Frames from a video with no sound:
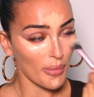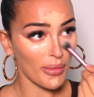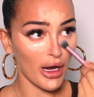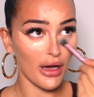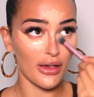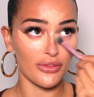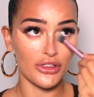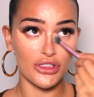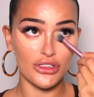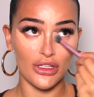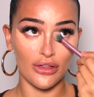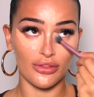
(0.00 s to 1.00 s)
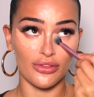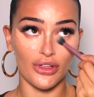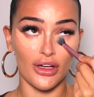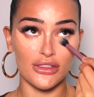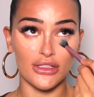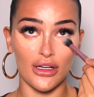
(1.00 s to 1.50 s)
But if you do suffer with
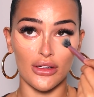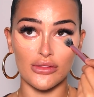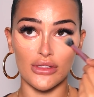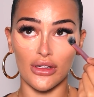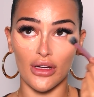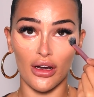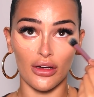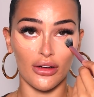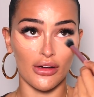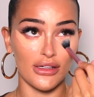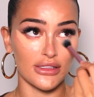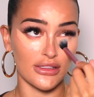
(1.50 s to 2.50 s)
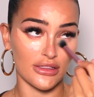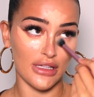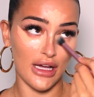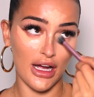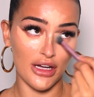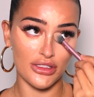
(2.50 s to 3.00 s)
dark circles, then colour correcting does
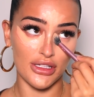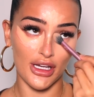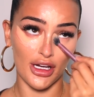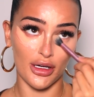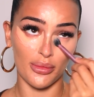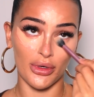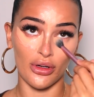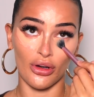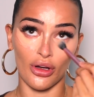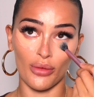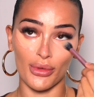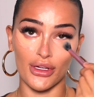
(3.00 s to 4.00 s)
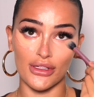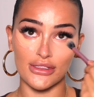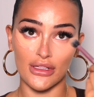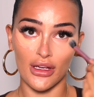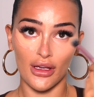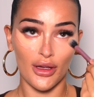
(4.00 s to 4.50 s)
actually help a lot, because
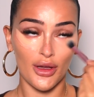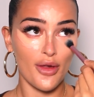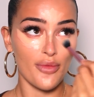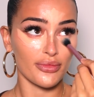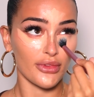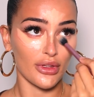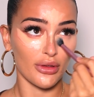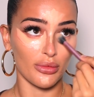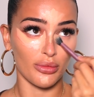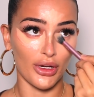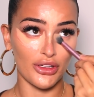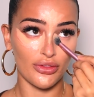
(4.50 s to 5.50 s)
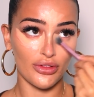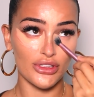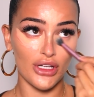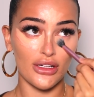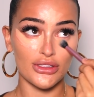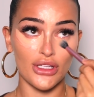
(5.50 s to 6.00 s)
when you've got
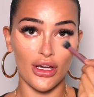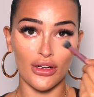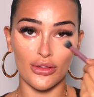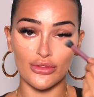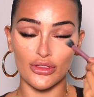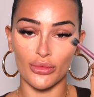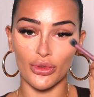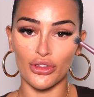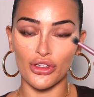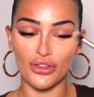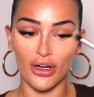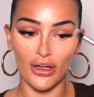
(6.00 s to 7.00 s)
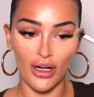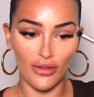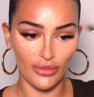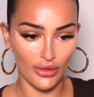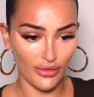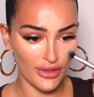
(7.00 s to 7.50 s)
dark circles, the more you try and
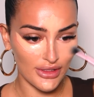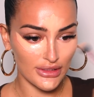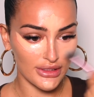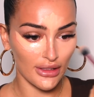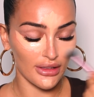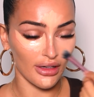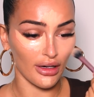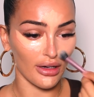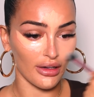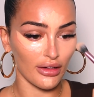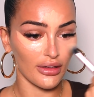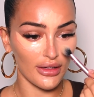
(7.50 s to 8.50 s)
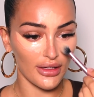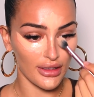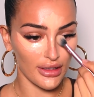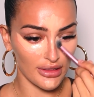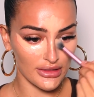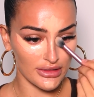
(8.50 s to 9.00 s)
cover it with concealer,
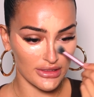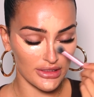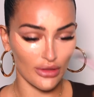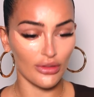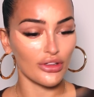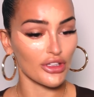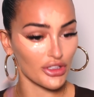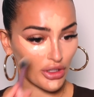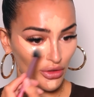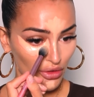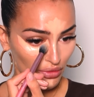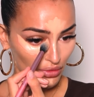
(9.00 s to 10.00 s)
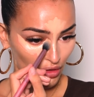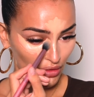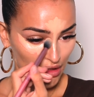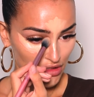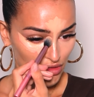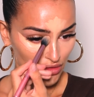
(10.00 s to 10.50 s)
it's still going to show through
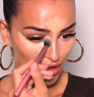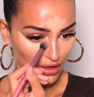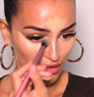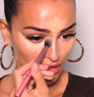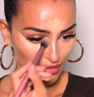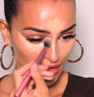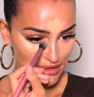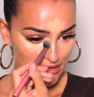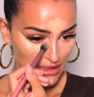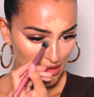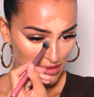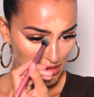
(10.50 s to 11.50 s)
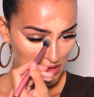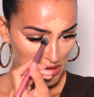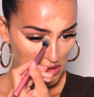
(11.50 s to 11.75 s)
unless you colour correct it.